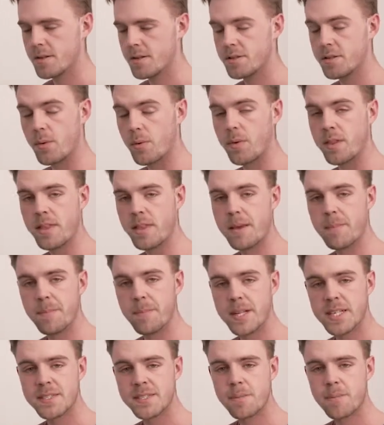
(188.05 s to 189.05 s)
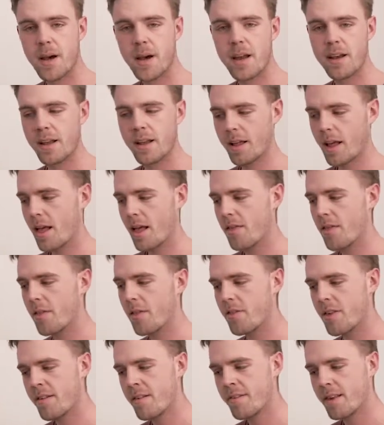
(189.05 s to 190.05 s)
So with implicit binding,
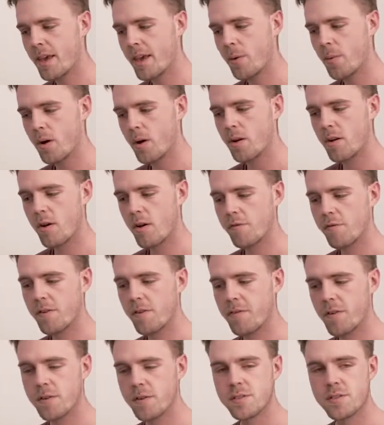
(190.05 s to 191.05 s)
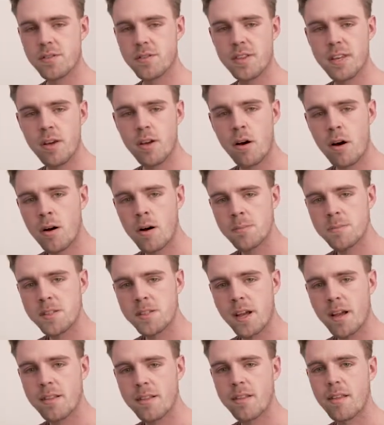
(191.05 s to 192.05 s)
the this keyword refers to the
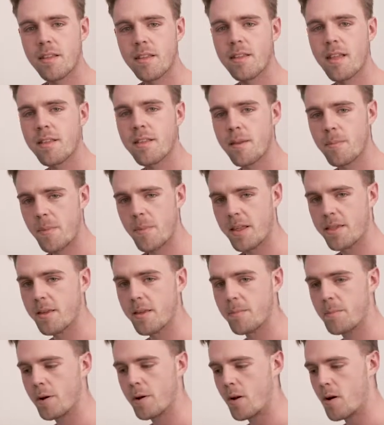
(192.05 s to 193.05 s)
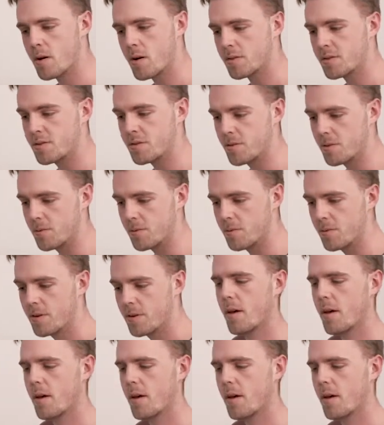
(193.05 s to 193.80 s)
object that the method belongs to.